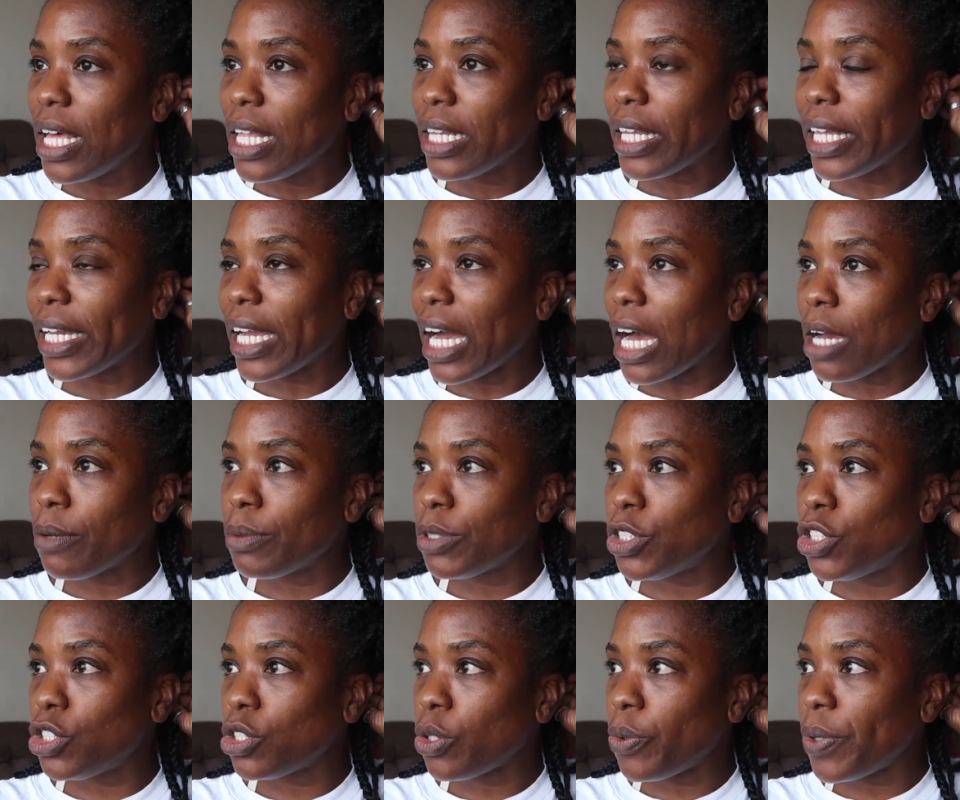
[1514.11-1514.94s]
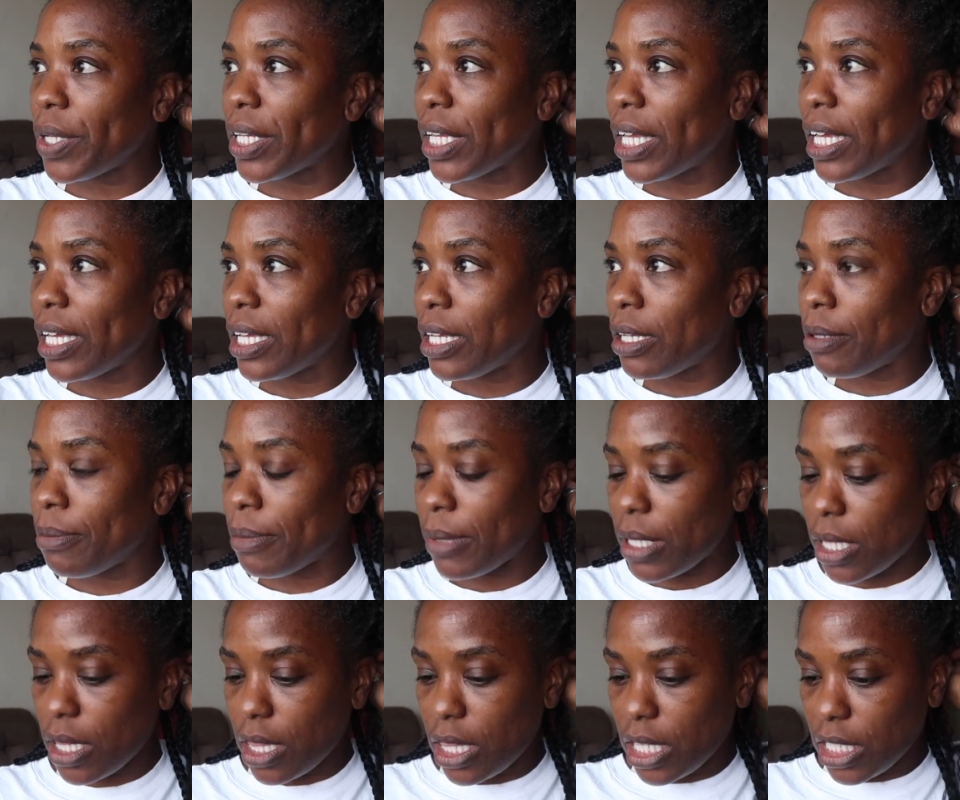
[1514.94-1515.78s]
Like I was showing
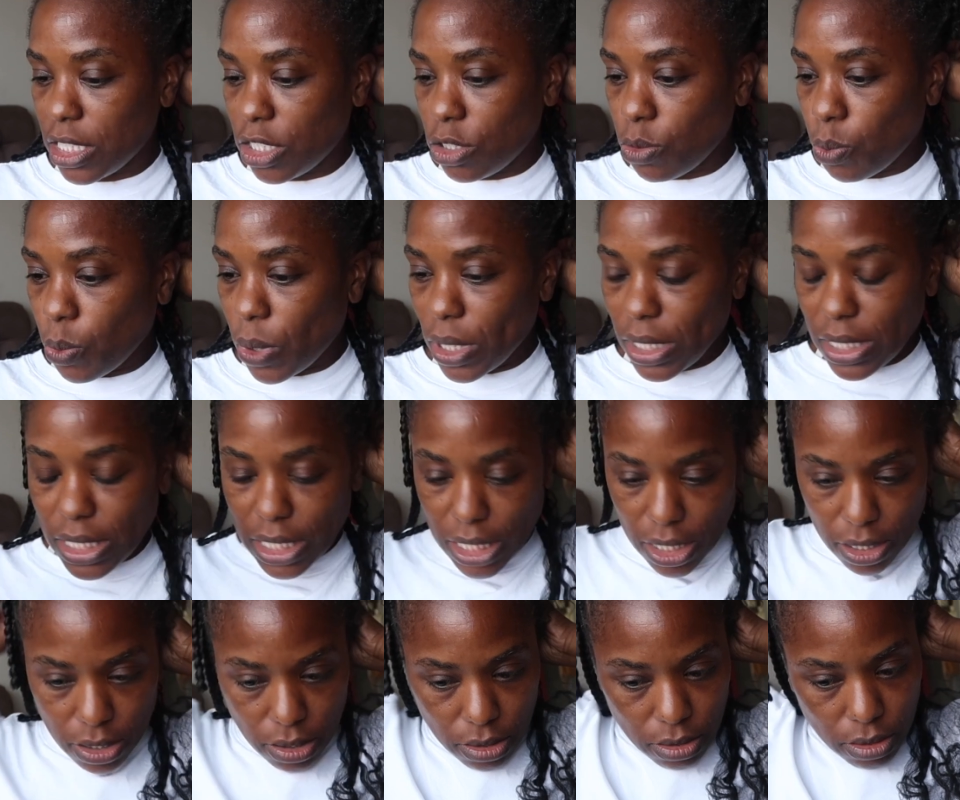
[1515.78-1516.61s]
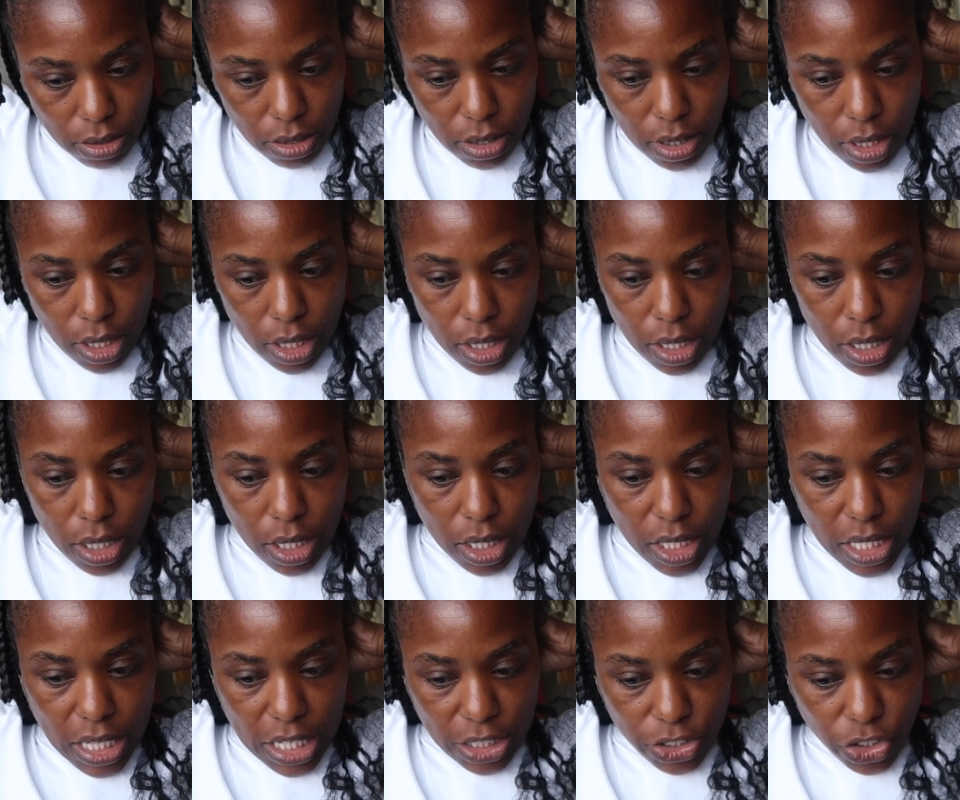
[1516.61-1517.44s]
him this one deal
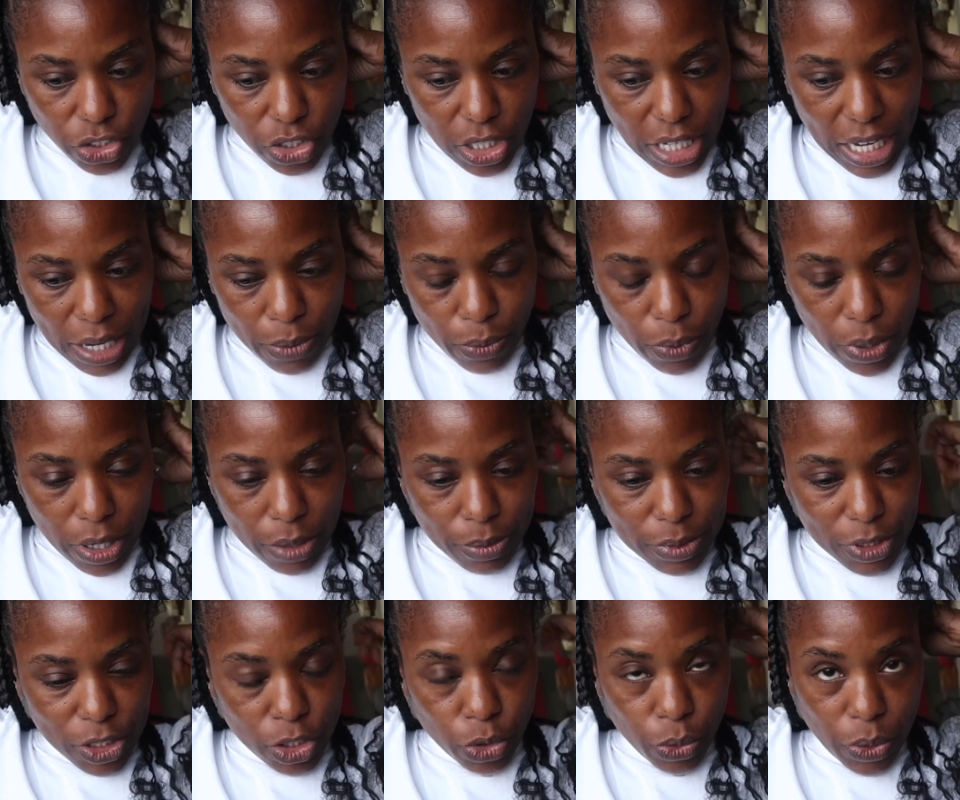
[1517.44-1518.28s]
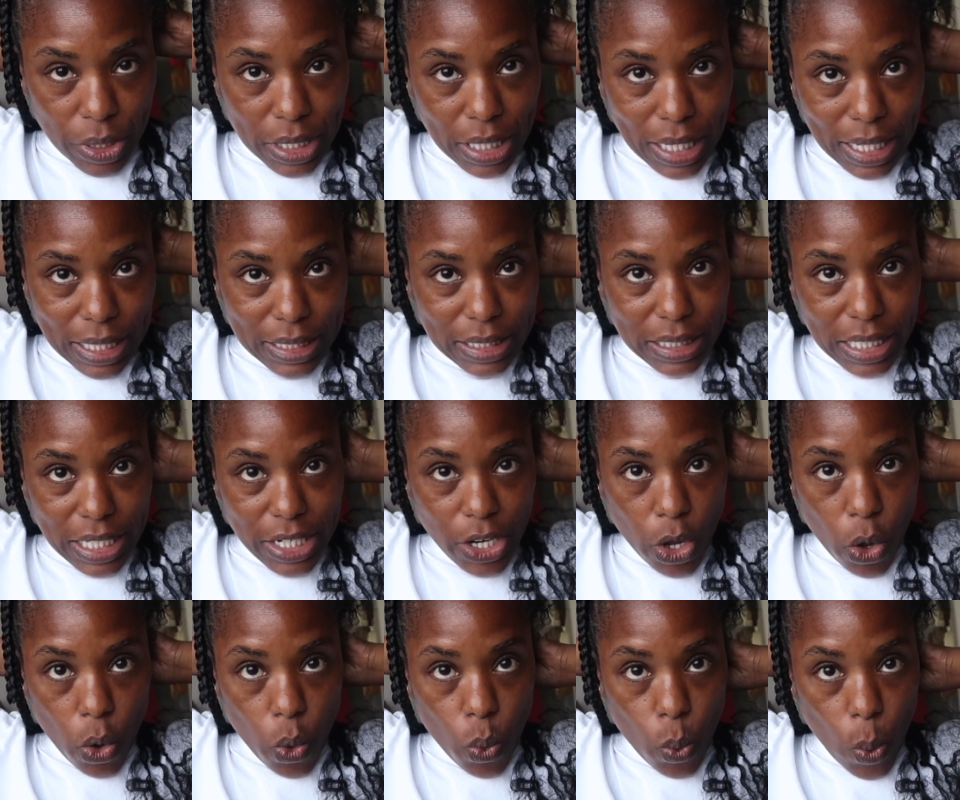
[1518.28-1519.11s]
yesterday where it was 3 nights in
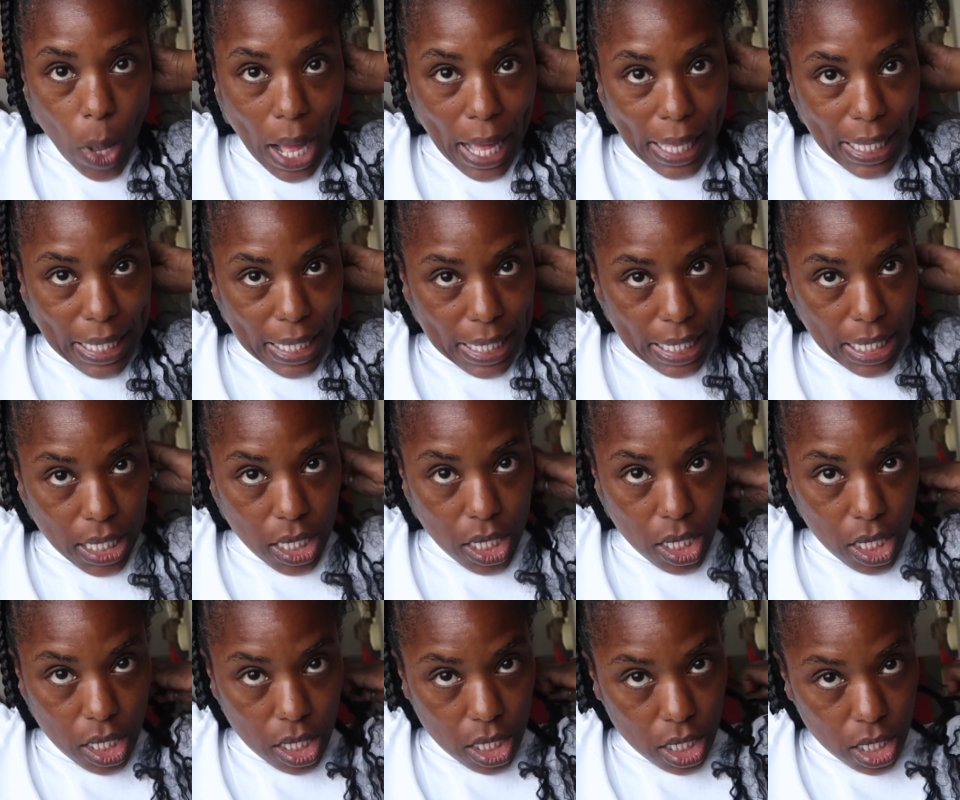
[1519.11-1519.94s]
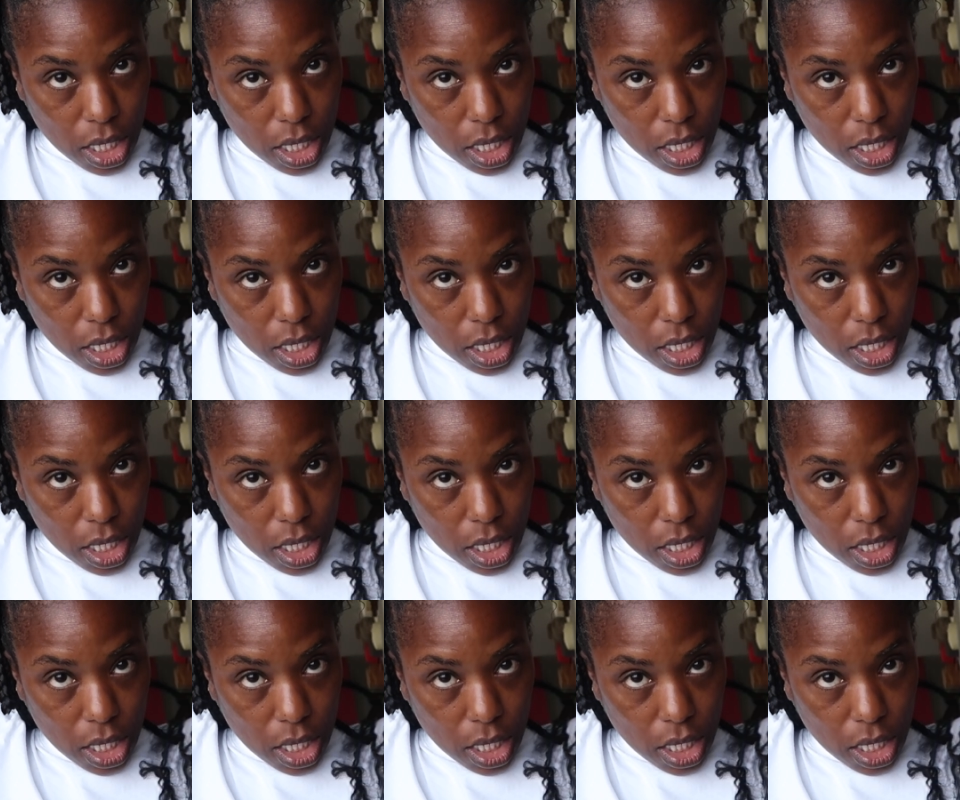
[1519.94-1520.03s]
Hawaii.